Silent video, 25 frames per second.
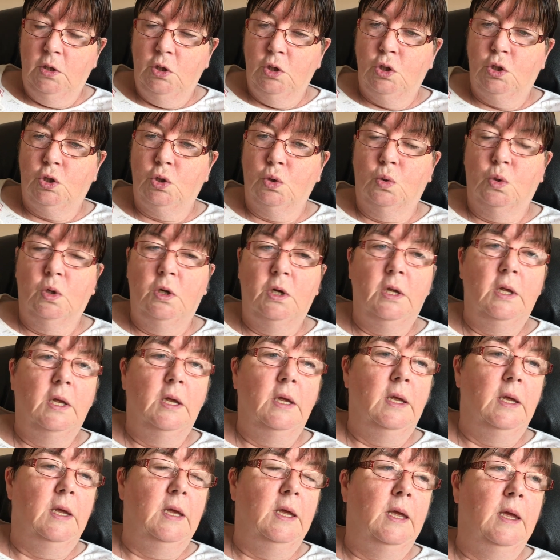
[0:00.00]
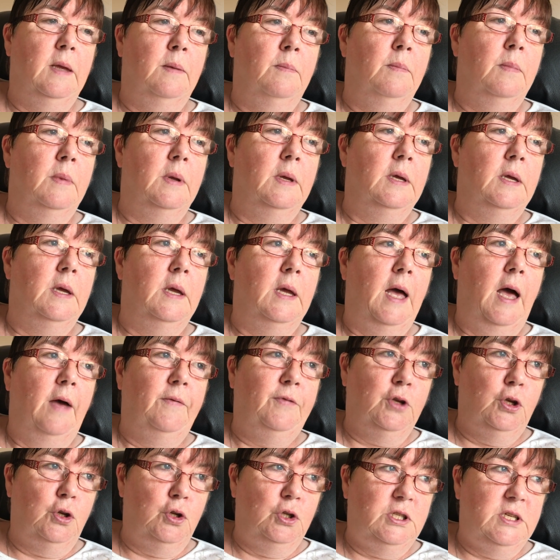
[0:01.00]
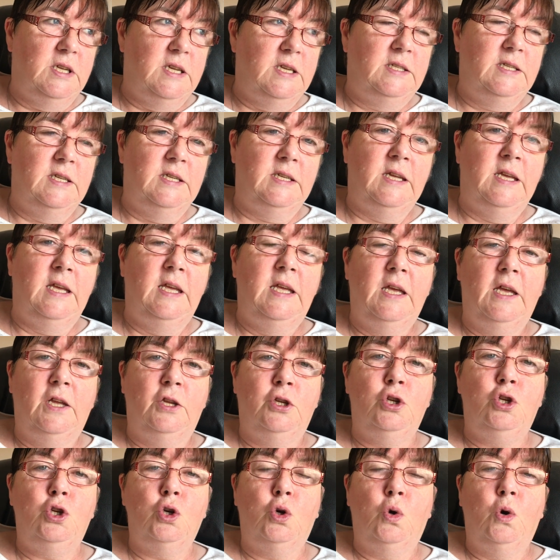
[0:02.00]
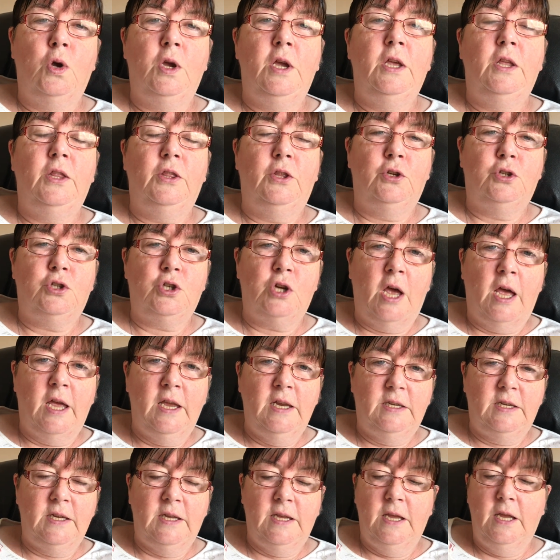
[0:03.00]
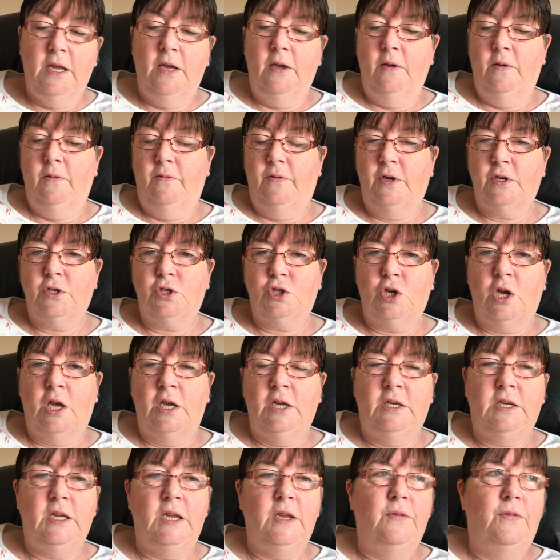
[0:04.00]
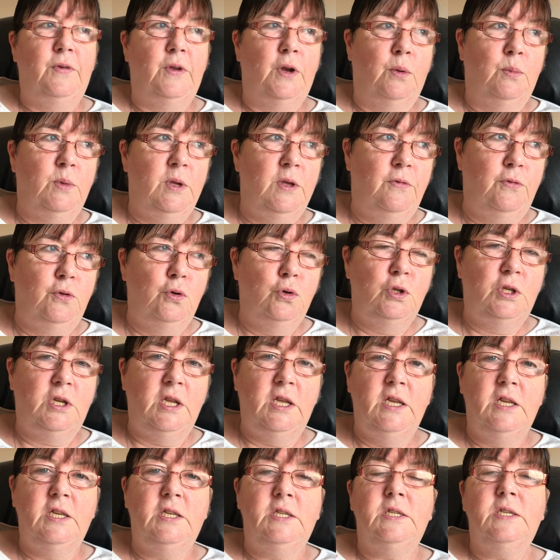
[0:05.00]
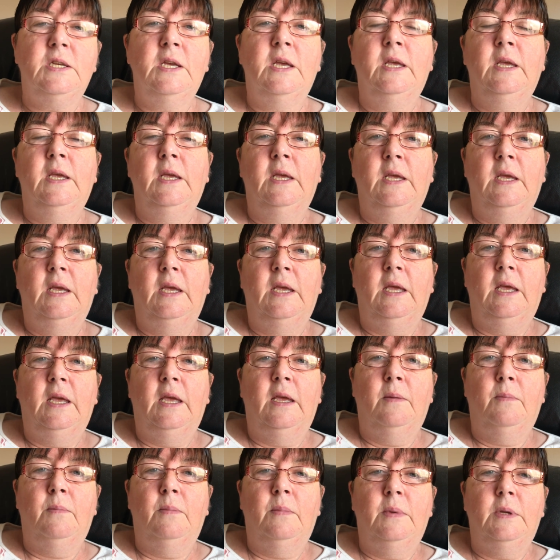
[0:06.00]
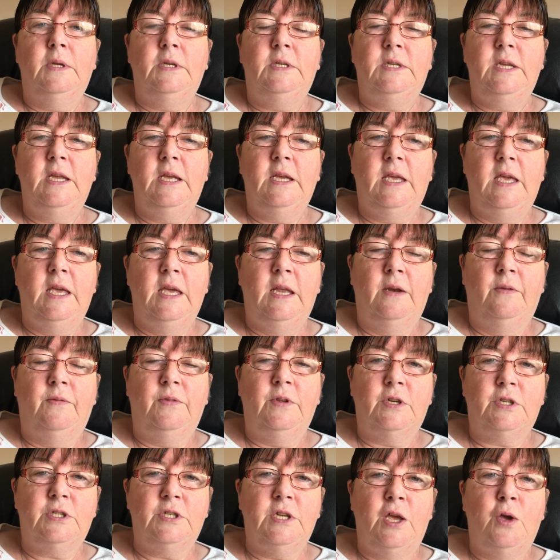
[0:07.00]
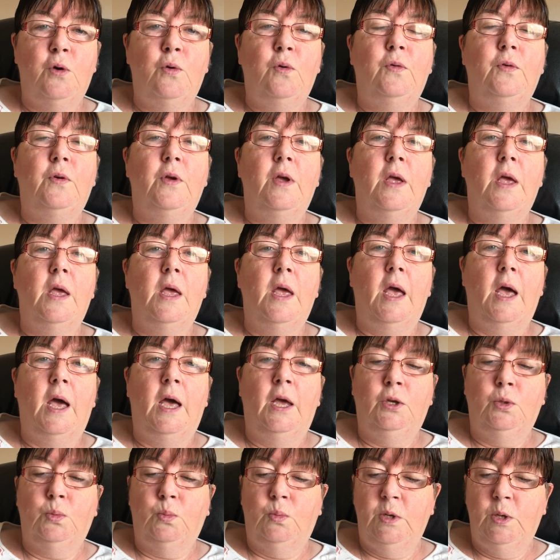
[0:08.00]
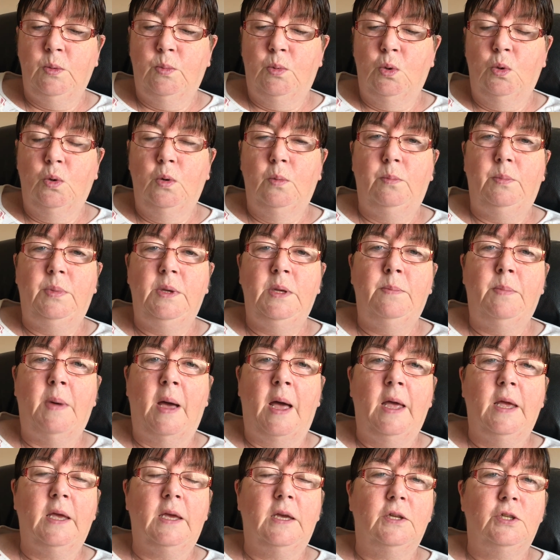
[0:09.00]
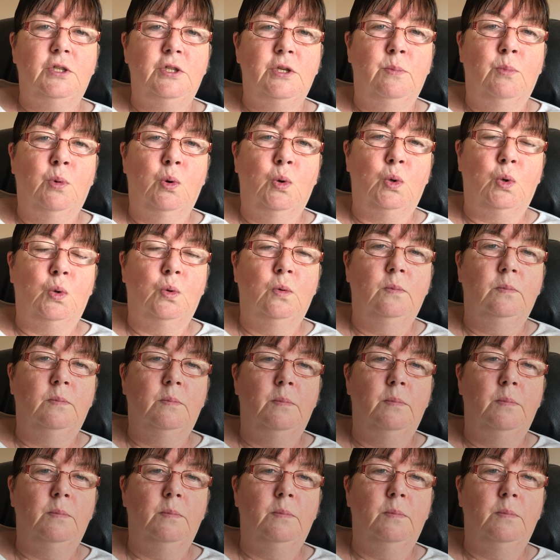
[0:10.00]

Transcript: So have a good day today. Enjoy the dry day, first dry day for a wee few days. Take care of yourself, and we will be back tomorrow.